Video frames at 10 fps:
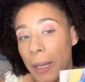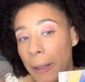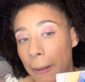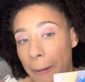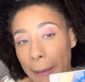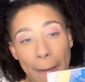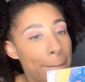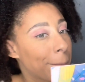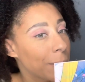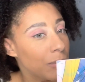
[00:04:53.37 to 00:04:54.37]
Okay.
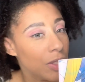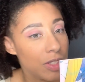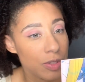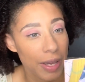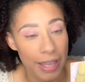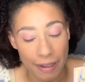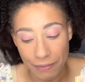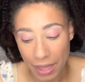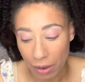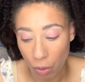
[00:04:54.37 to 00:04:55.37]
So I have
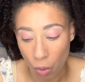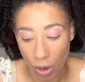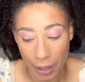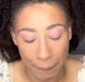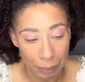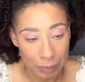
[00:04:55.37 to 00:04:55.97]
that on.